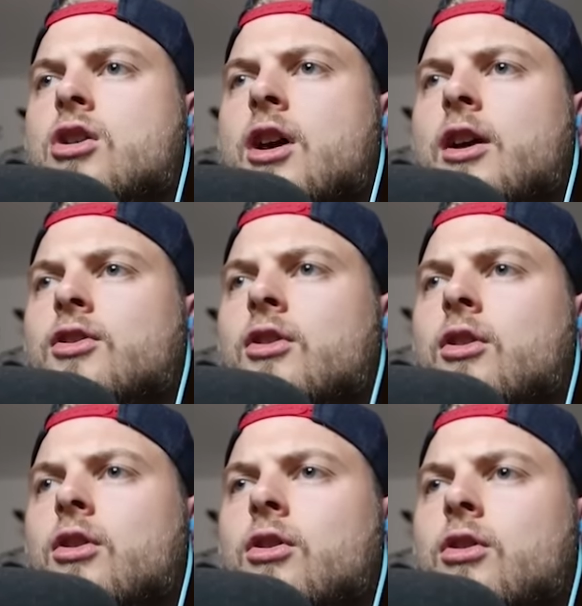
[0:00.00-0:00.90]
Yes.
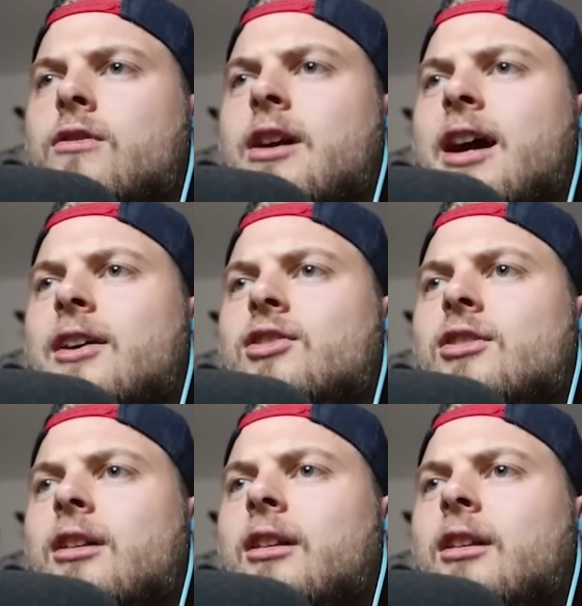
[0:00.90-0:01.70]
Oh. Yes.